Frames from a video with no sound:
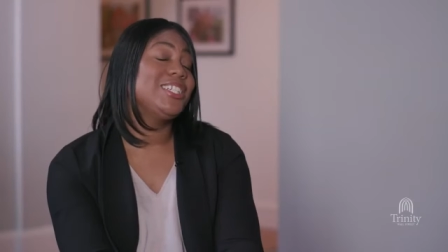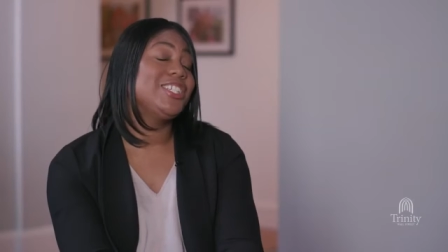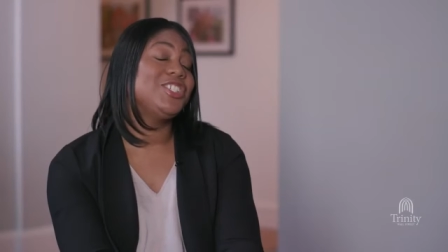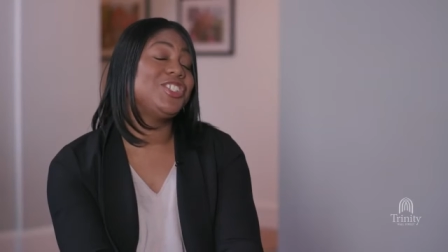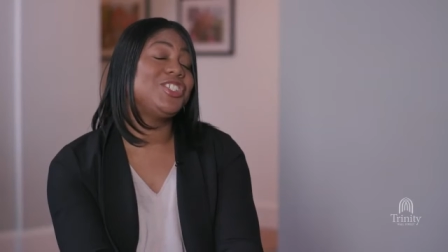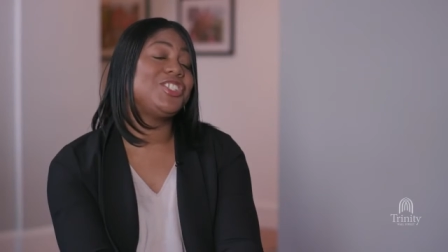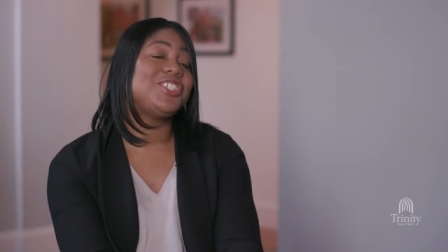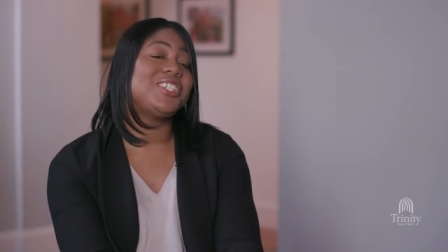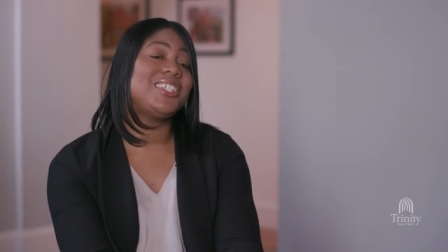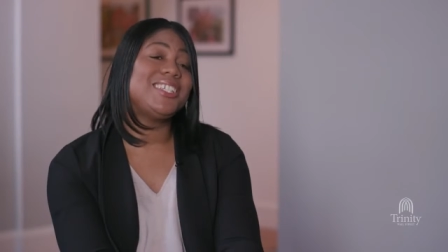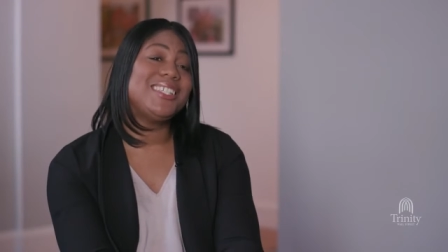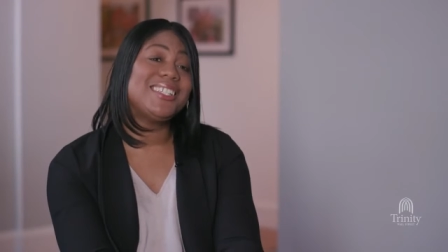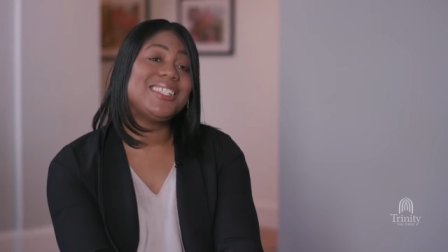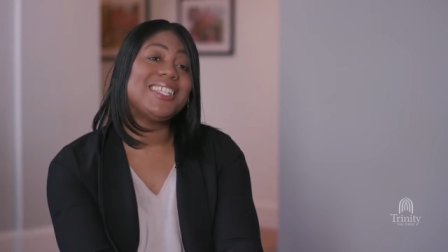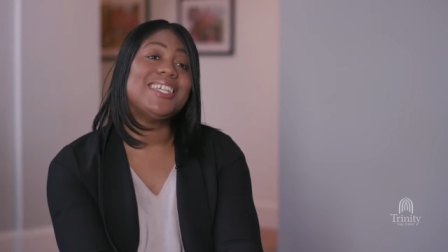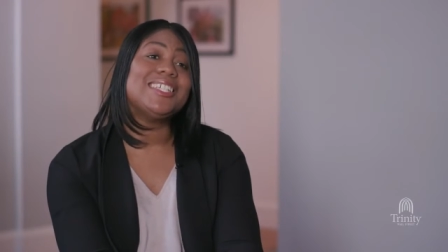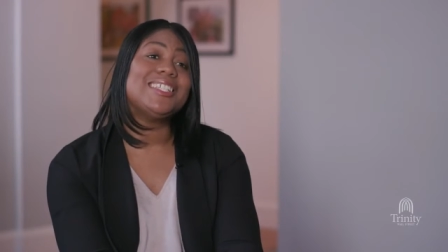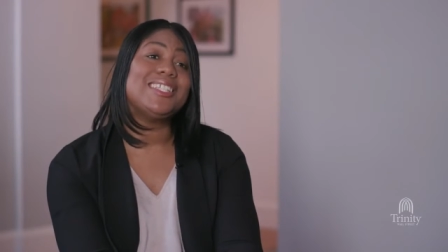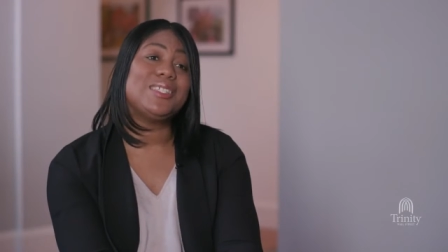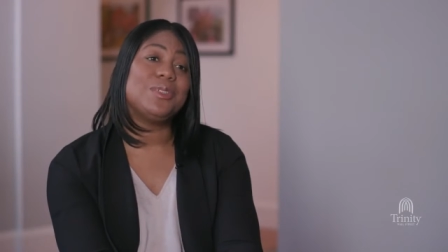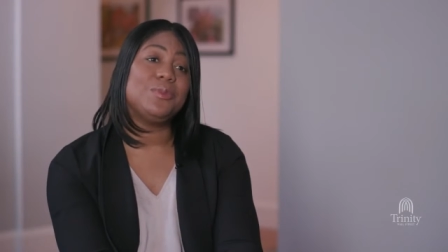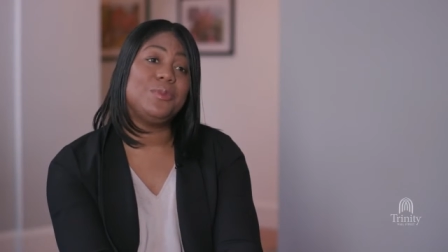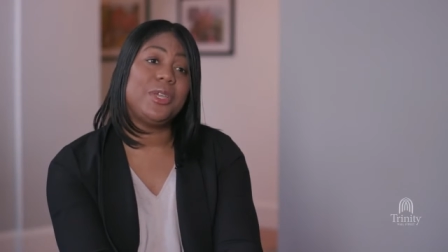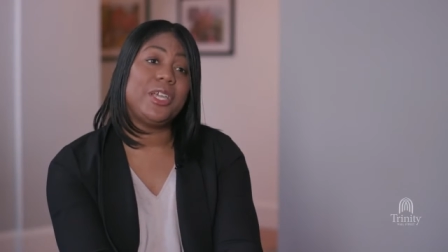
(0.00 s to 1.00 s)
she
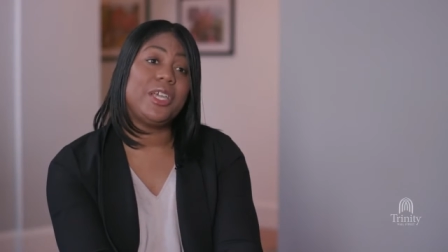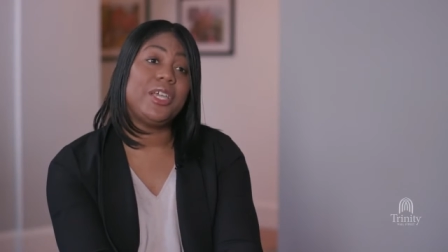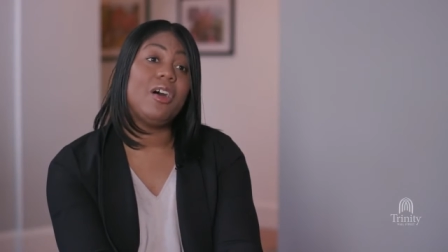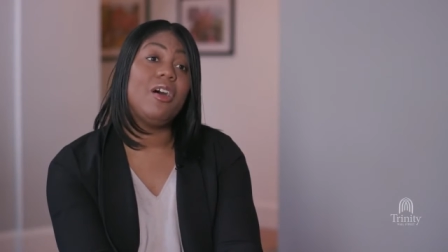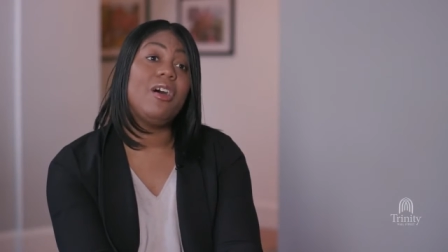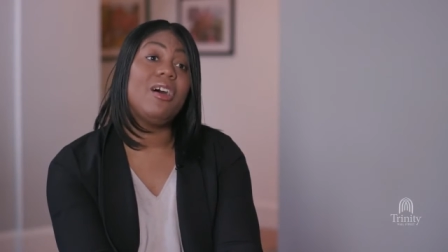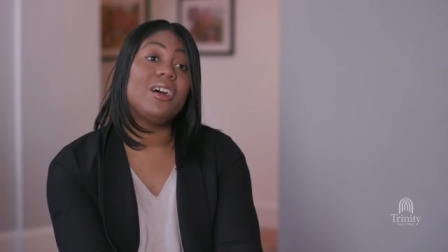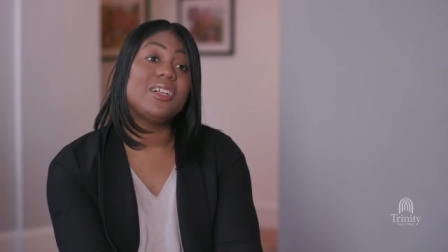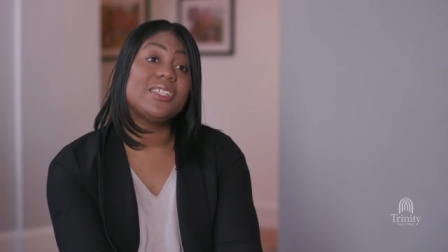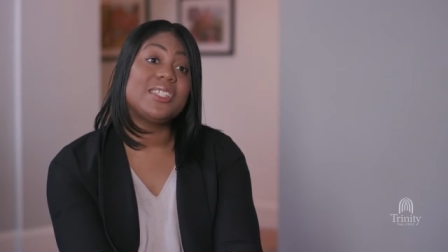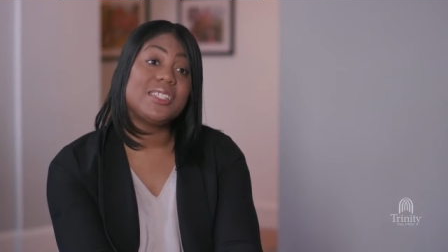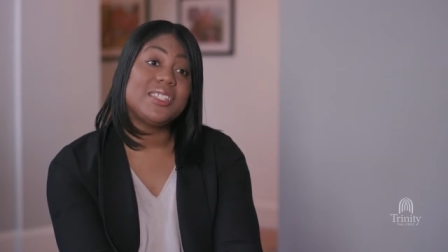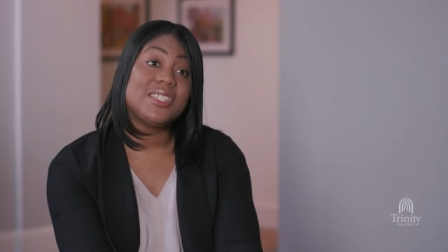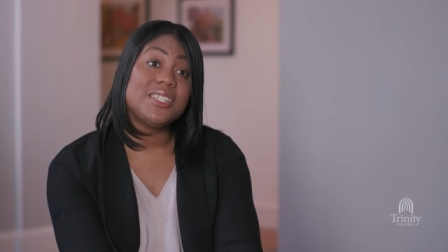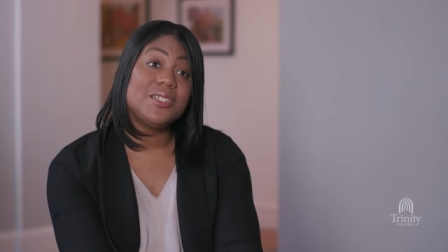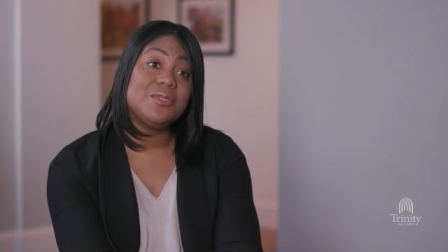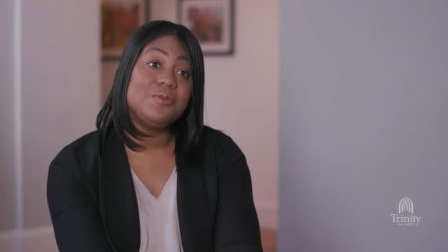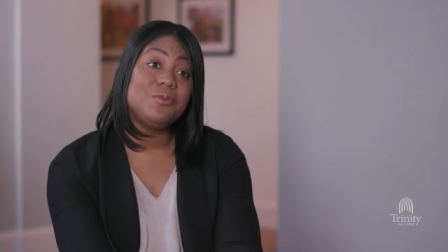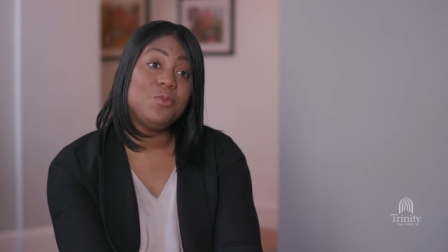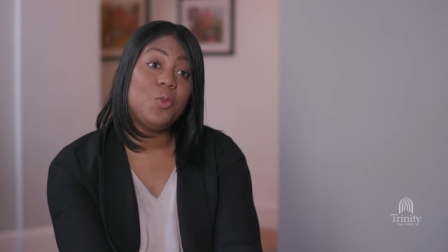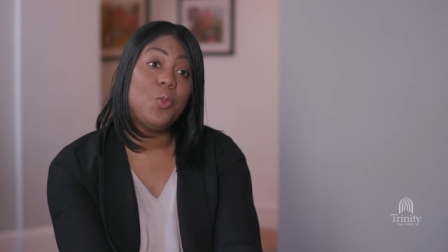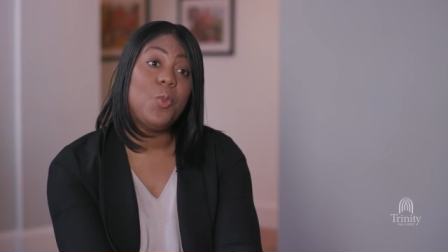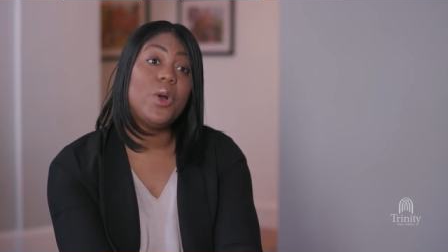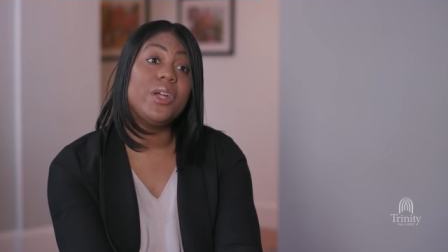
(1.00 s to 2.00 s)
said to me,
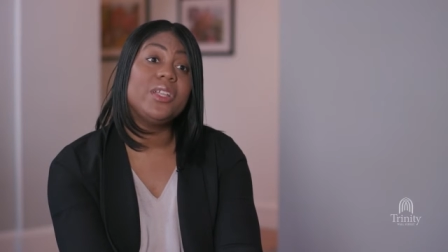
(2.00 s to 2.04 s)
Austin,